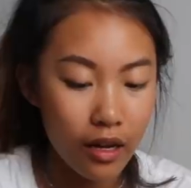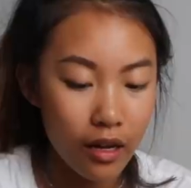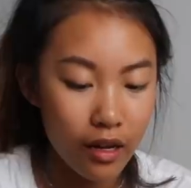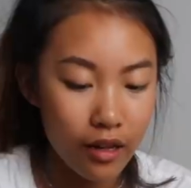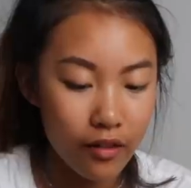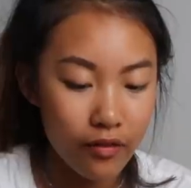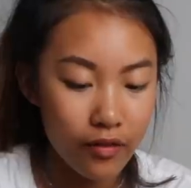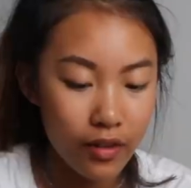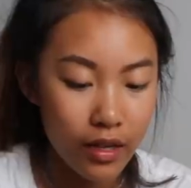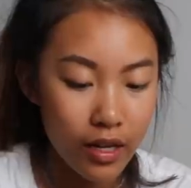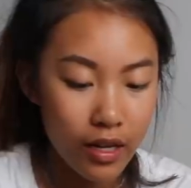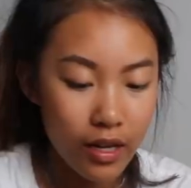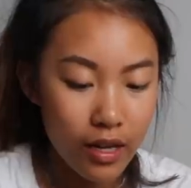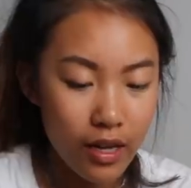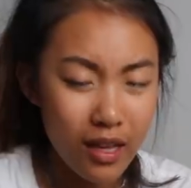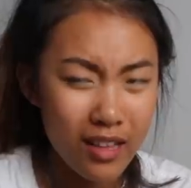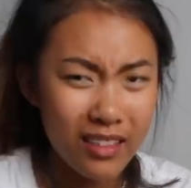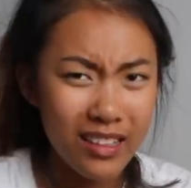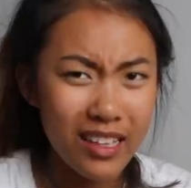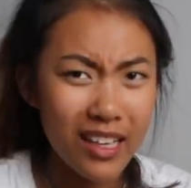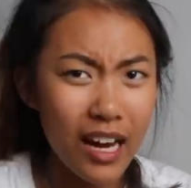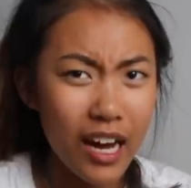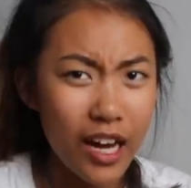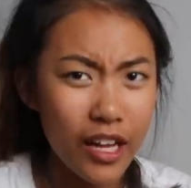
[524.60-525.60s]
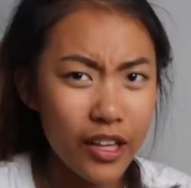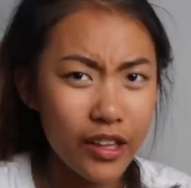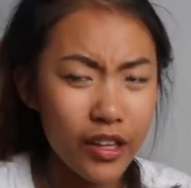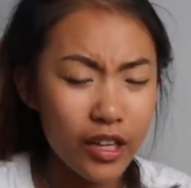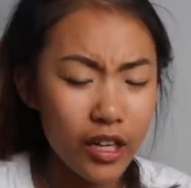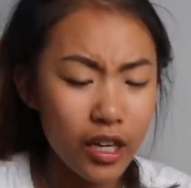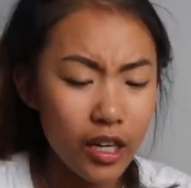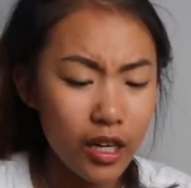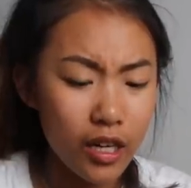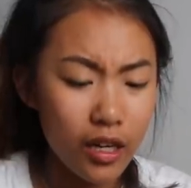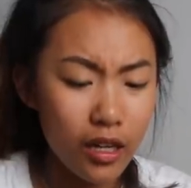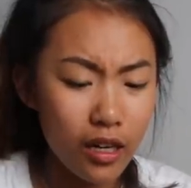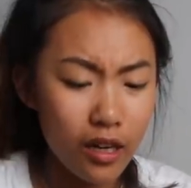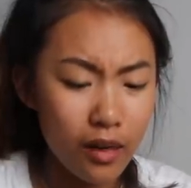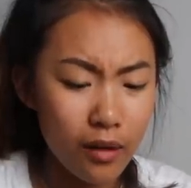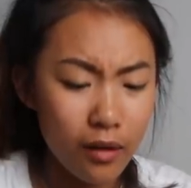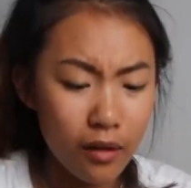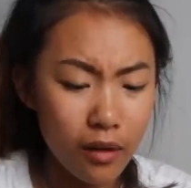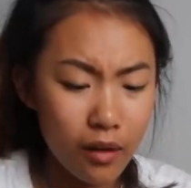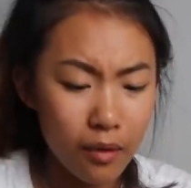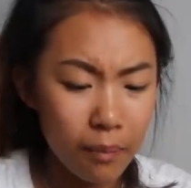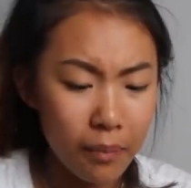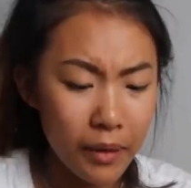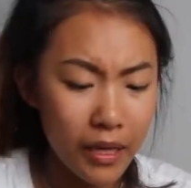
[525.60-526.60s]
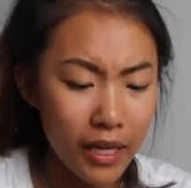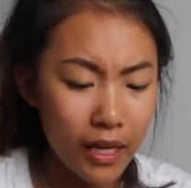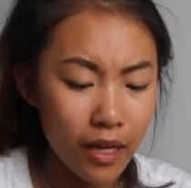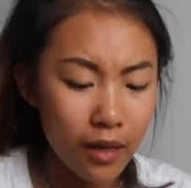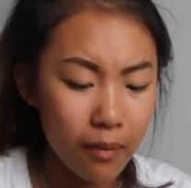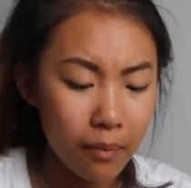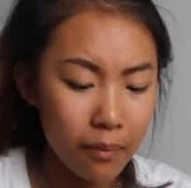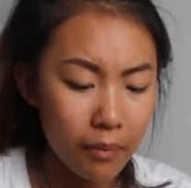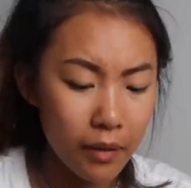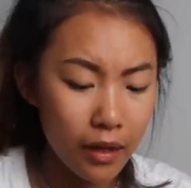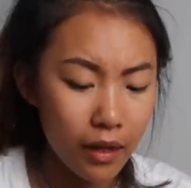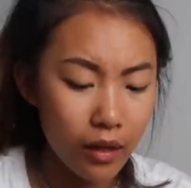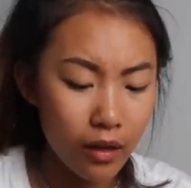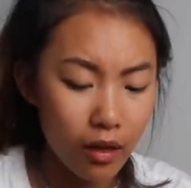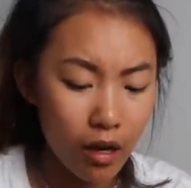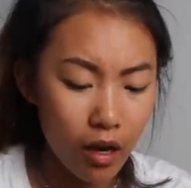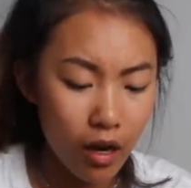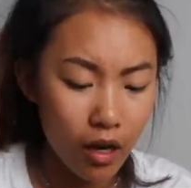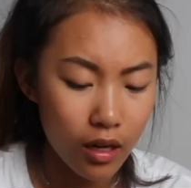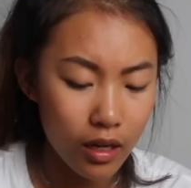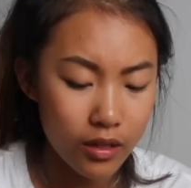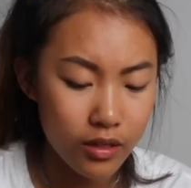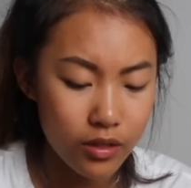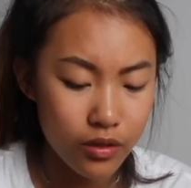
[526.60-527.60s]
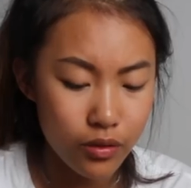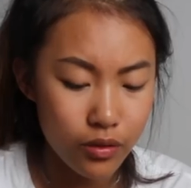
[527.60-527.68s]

of the other pink milk carton